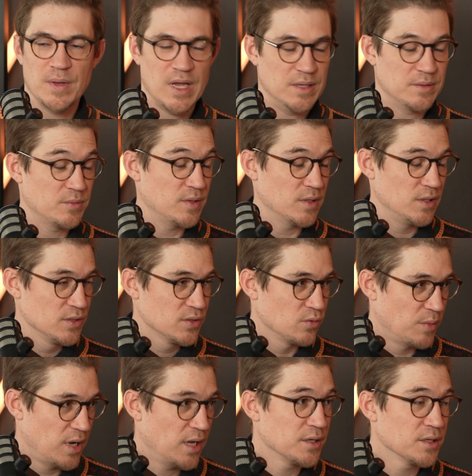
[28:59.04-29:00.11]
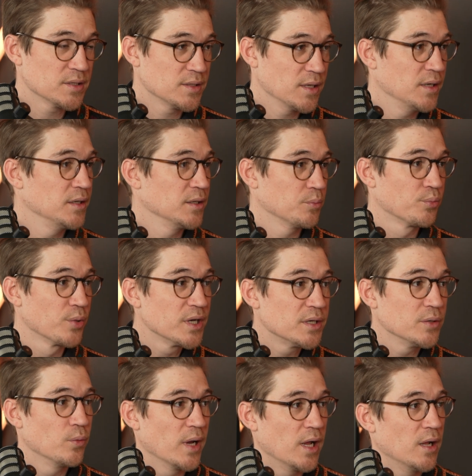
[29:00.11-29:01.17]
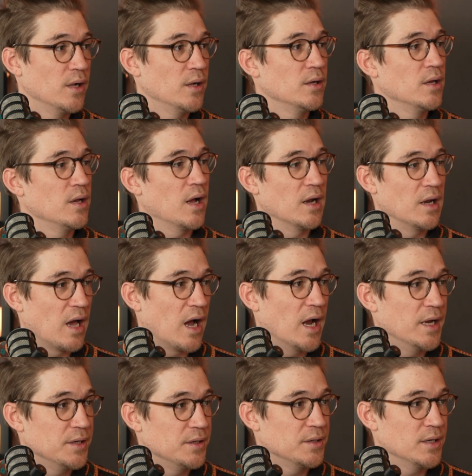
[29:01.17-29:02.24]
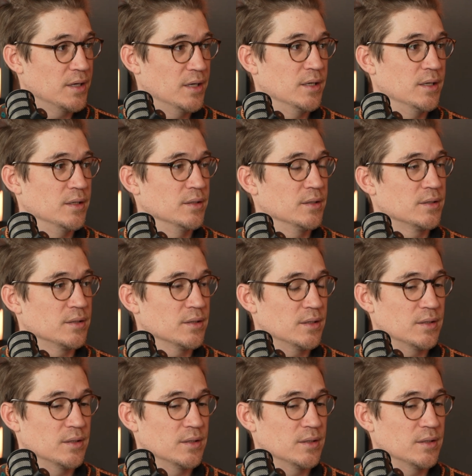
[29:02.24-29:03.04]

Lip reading: at least to my understanding, pretty well align. And